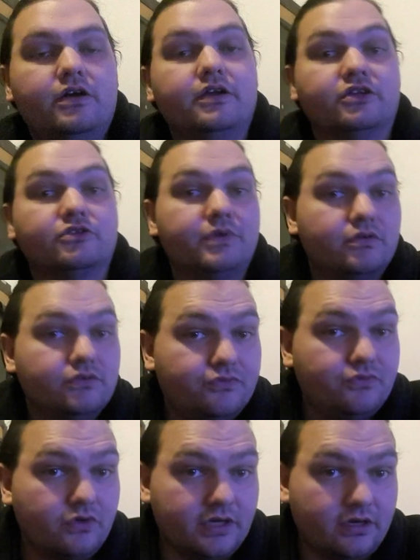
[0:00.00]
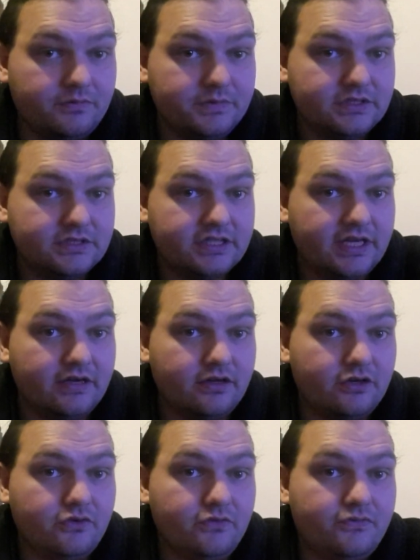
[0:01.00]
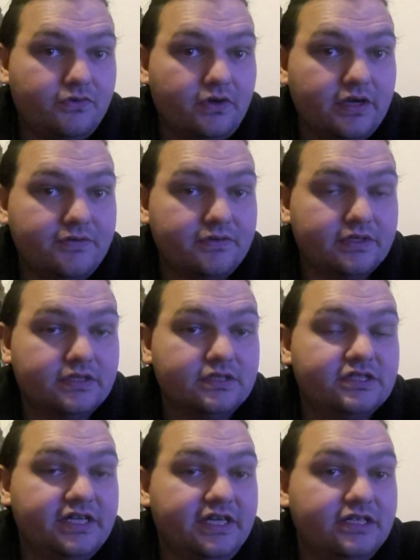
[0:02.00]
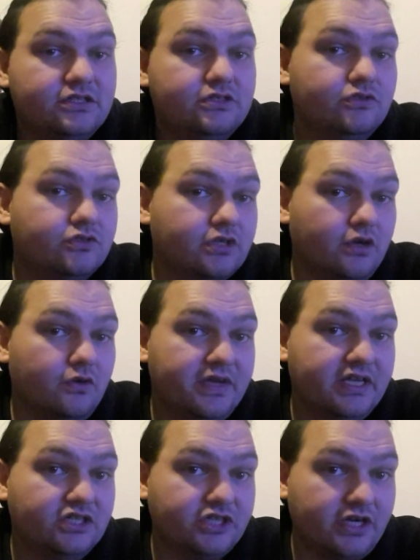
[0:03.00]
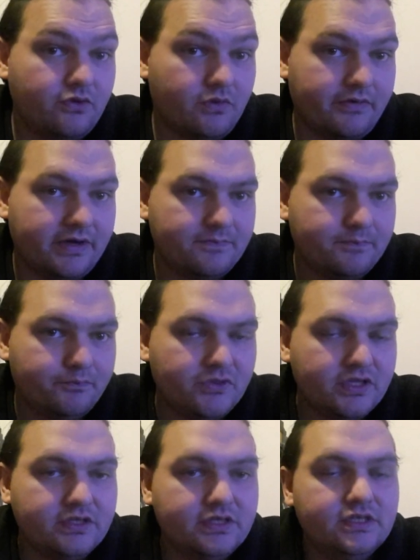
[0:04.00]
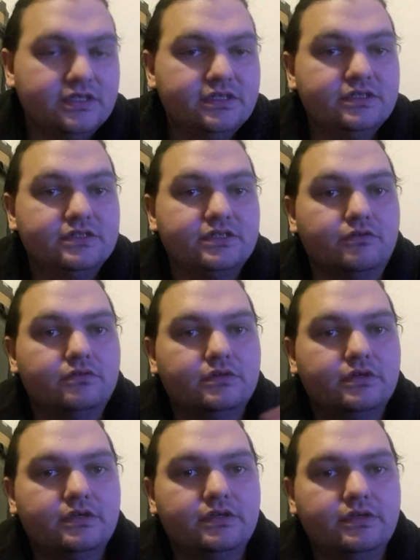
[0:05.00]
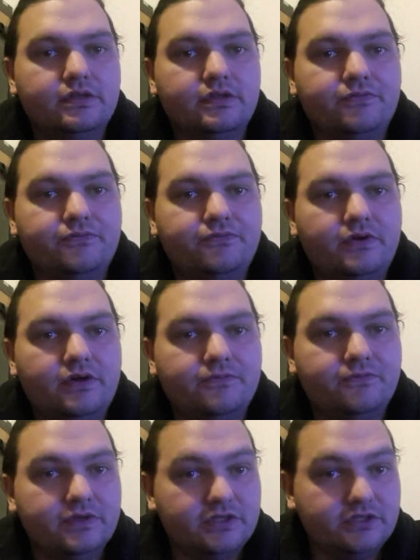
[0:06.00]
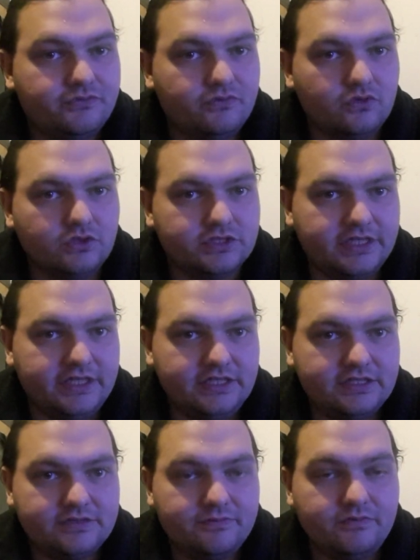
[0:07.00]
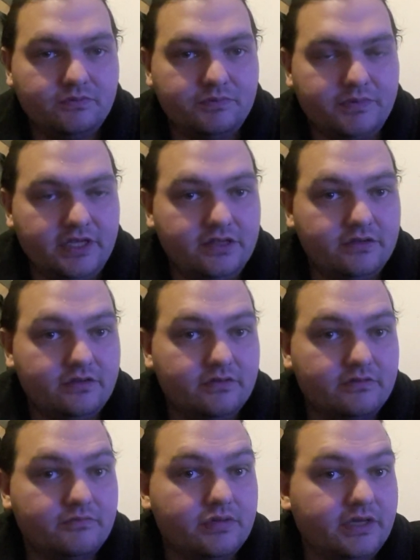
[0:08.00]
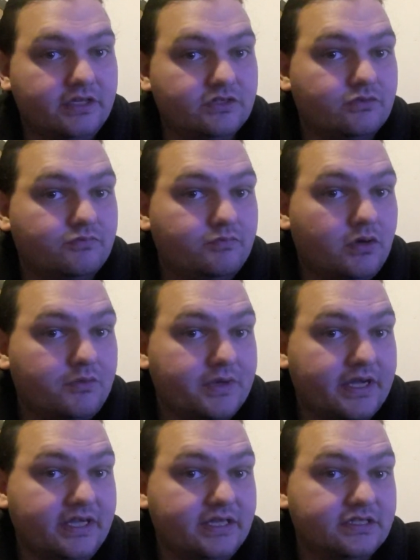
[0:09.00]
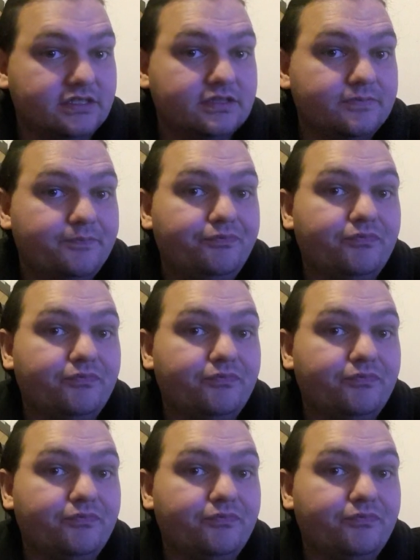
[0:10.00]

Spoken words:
Hi guys, welcome to Forkin Allotment. Today I'm going to do 5 seeds to sow in January. So first 4 seeds would be put into propagators